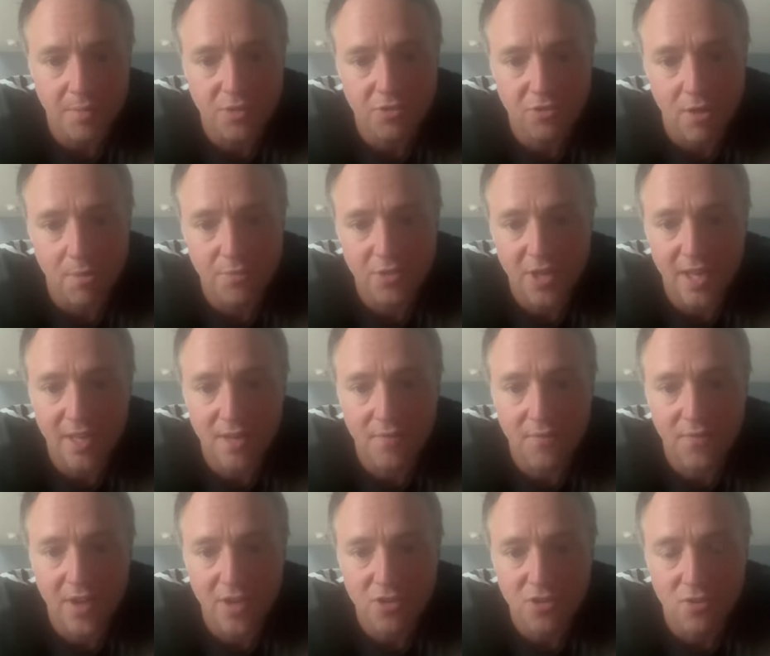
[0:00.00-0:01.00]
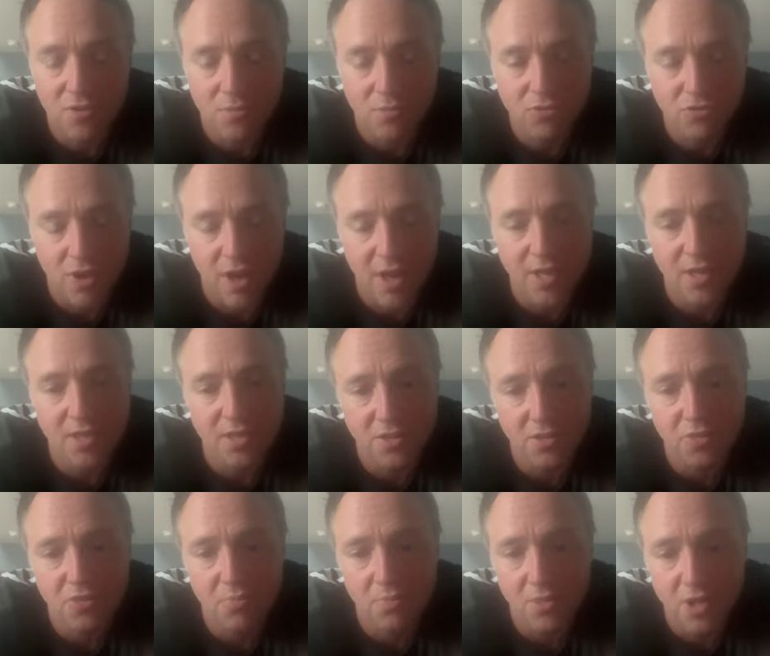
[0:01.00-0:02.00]
with Drum Set Confessional, trying to
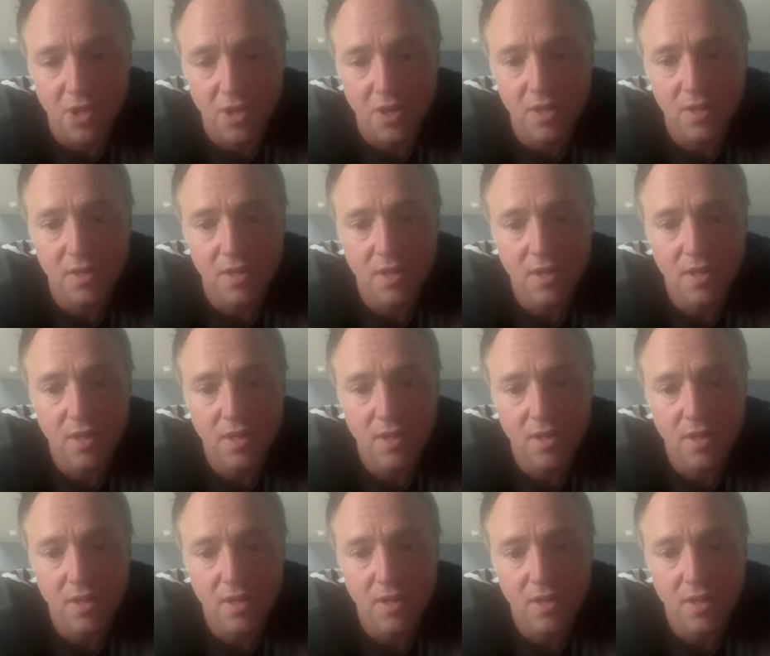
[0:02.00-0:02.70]
do some good.